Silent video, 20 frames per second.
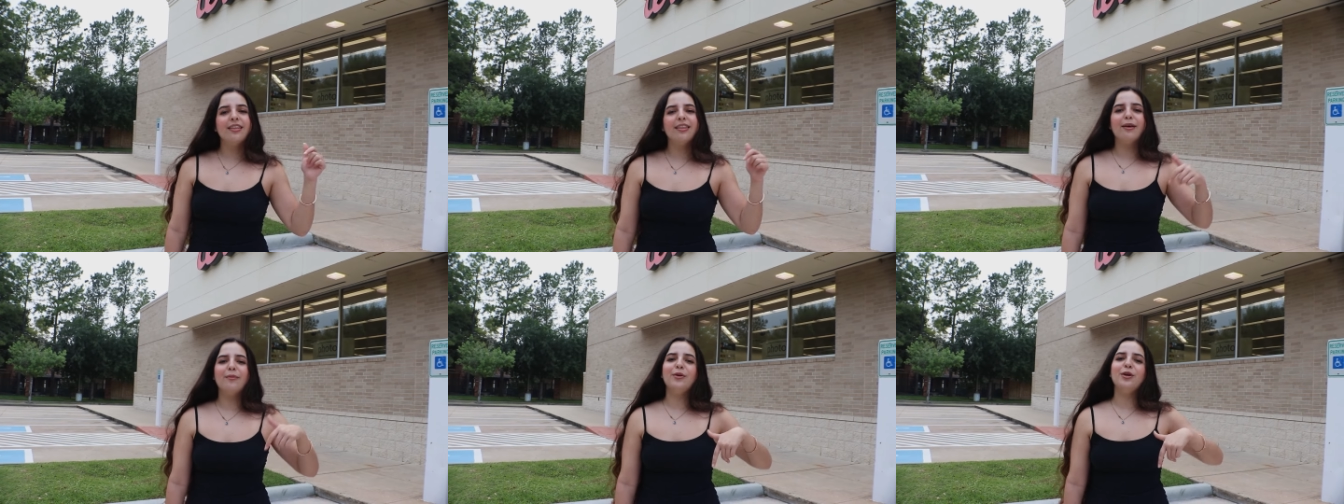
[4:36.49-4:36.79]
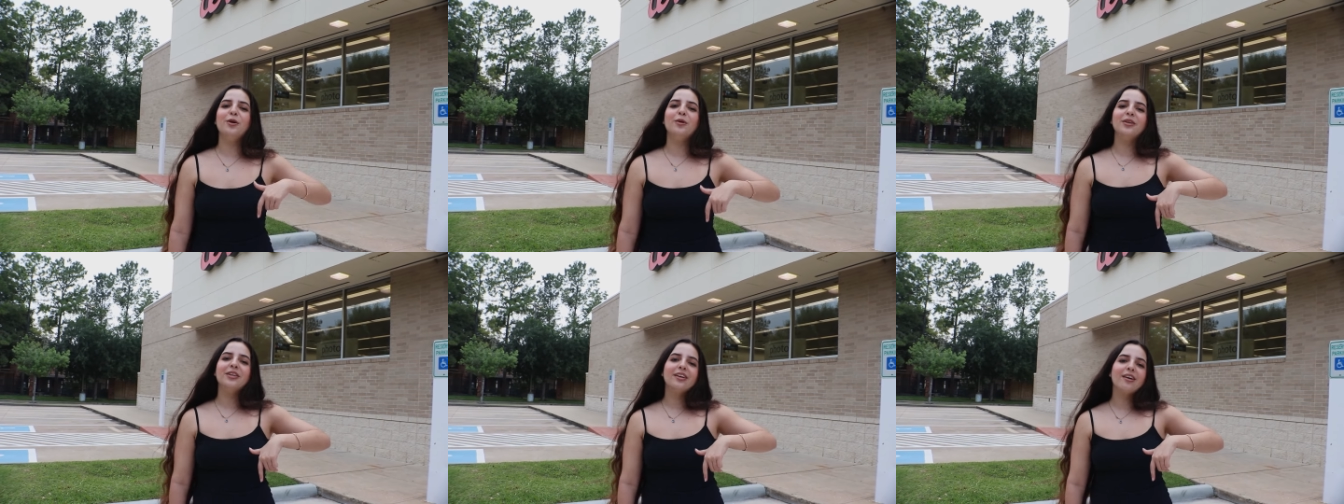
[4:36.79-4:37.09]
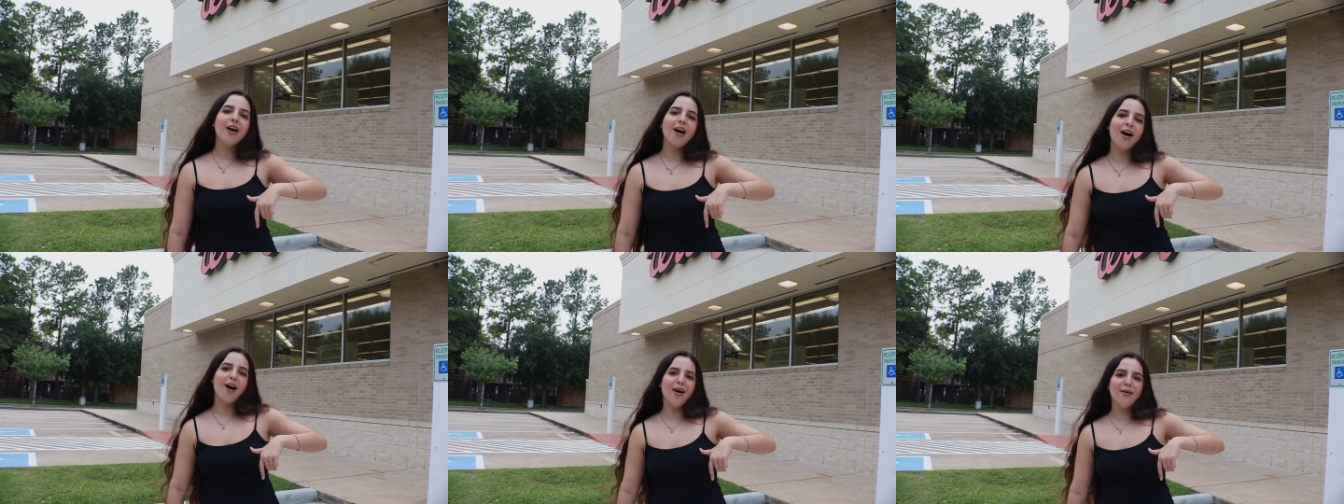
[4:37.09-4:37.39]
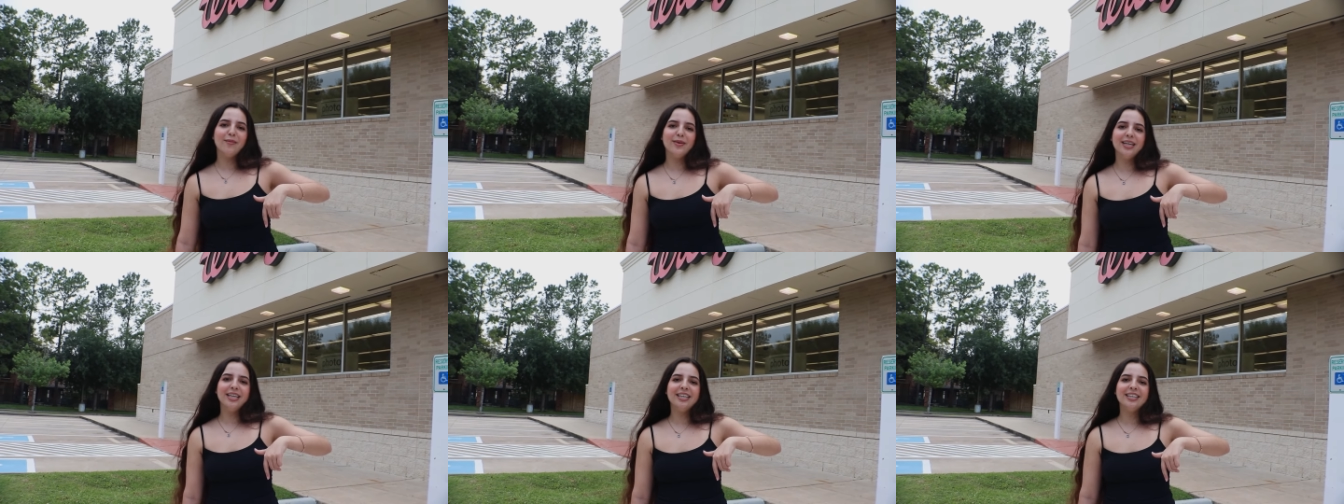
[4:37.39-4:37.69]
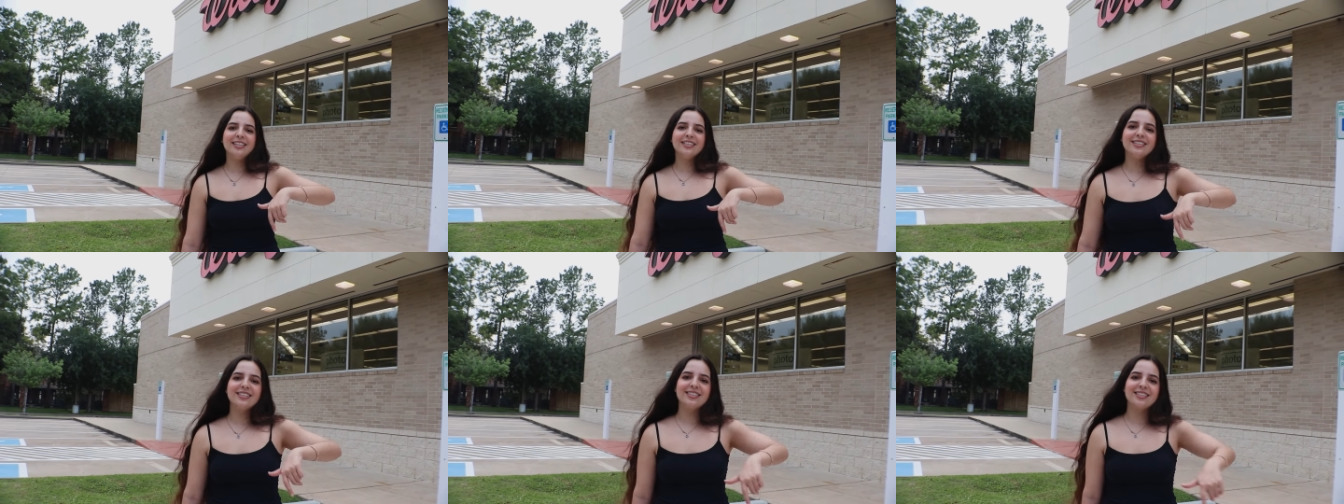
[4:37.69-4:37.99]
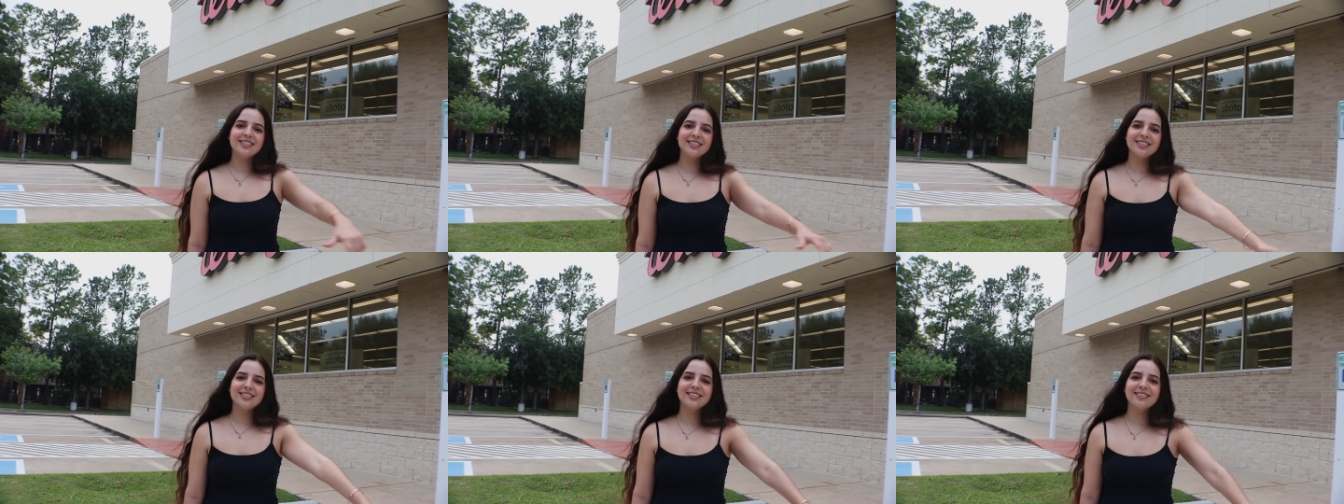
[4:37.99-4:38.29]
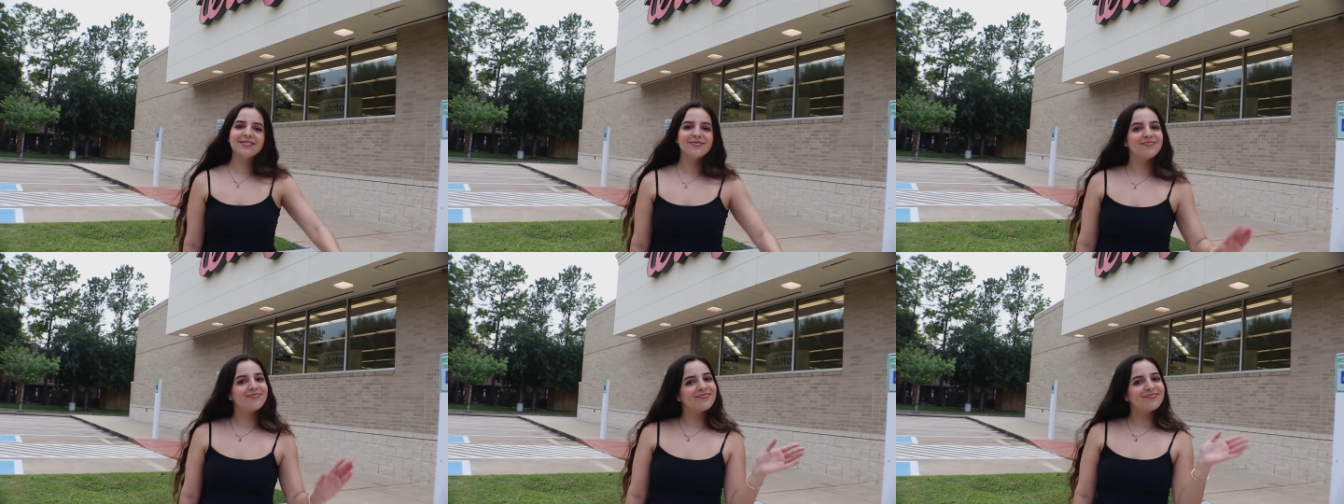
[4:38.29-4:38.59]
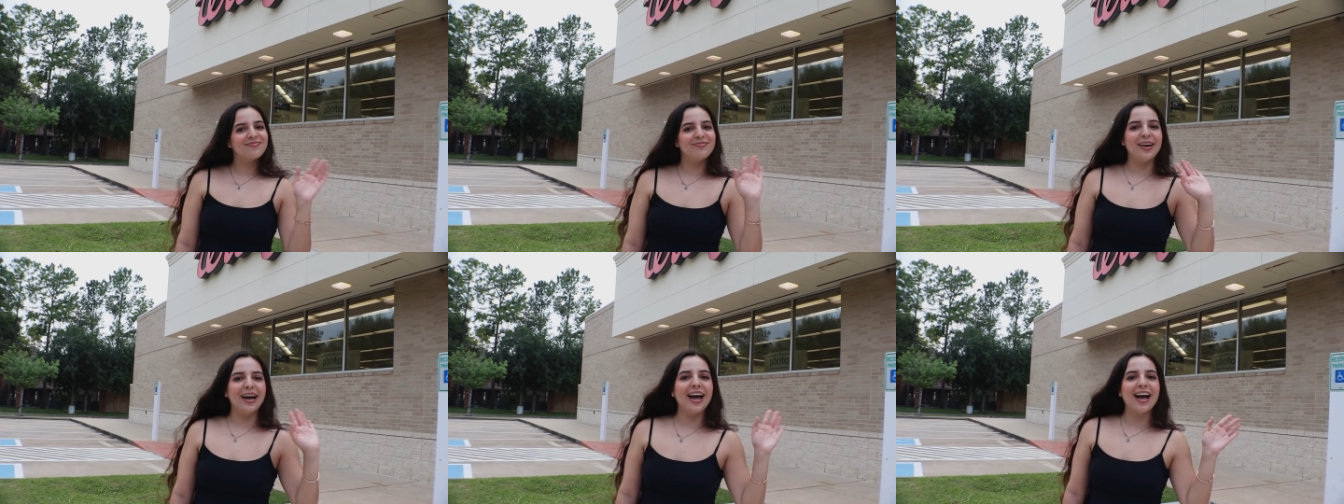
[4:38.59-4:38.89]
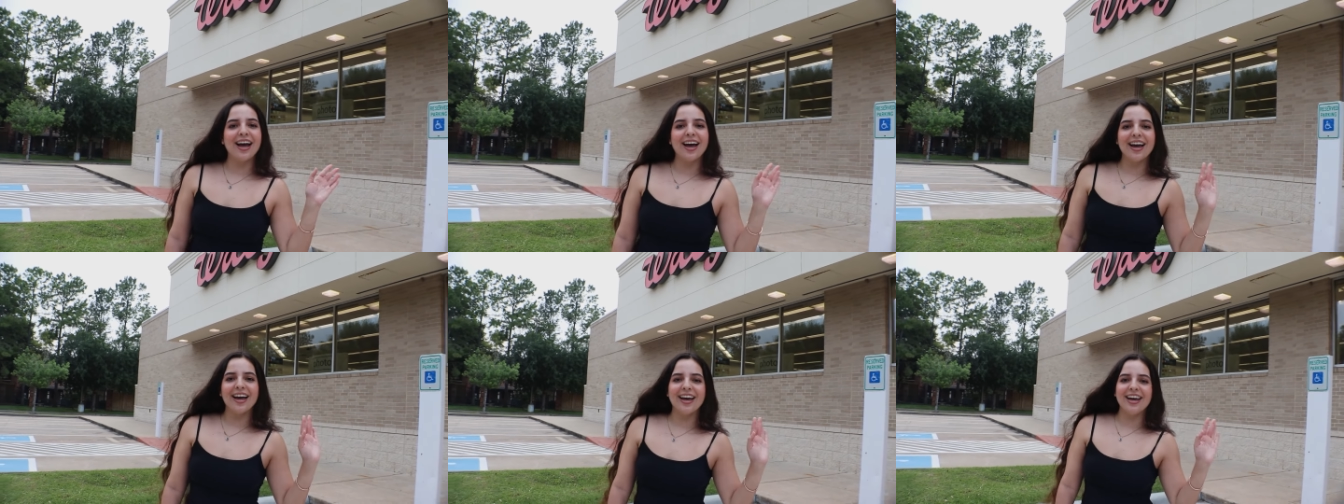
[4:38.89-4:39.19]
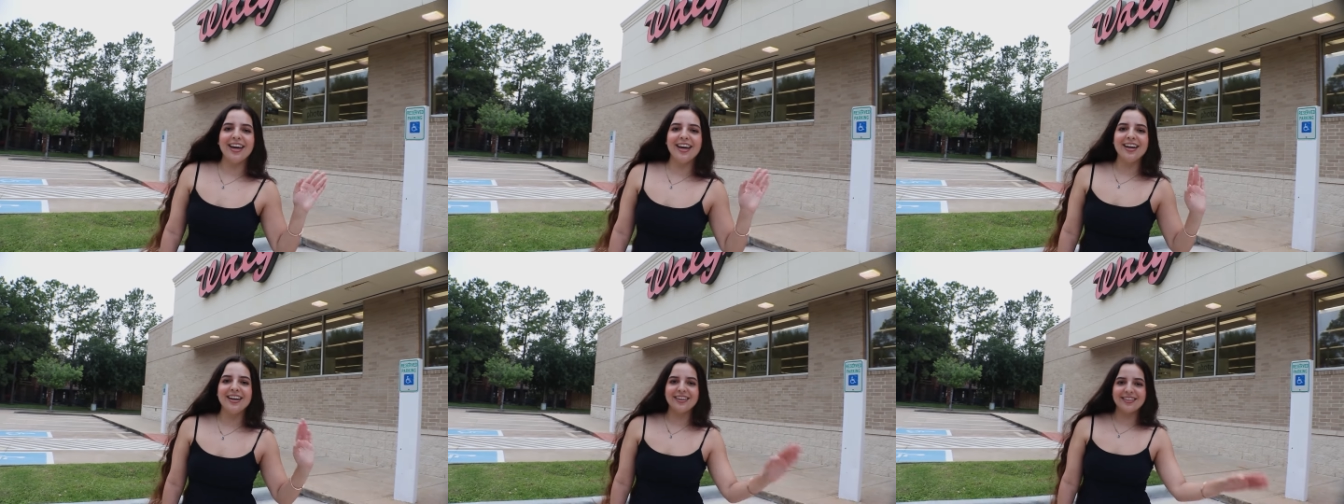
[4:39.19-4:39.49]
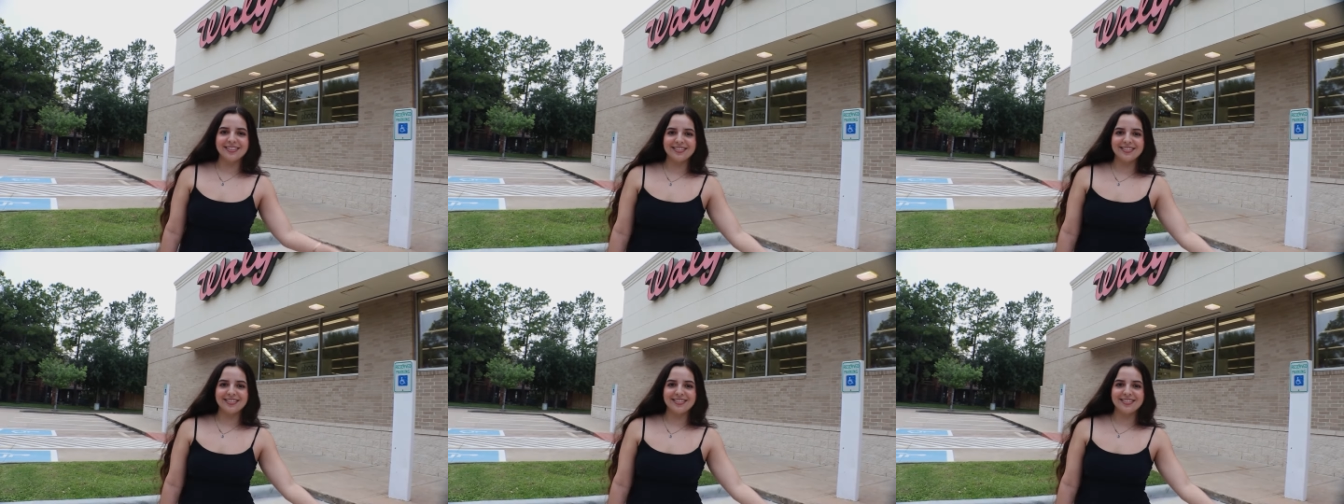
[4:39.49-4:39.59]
let me know in the comments. Bye!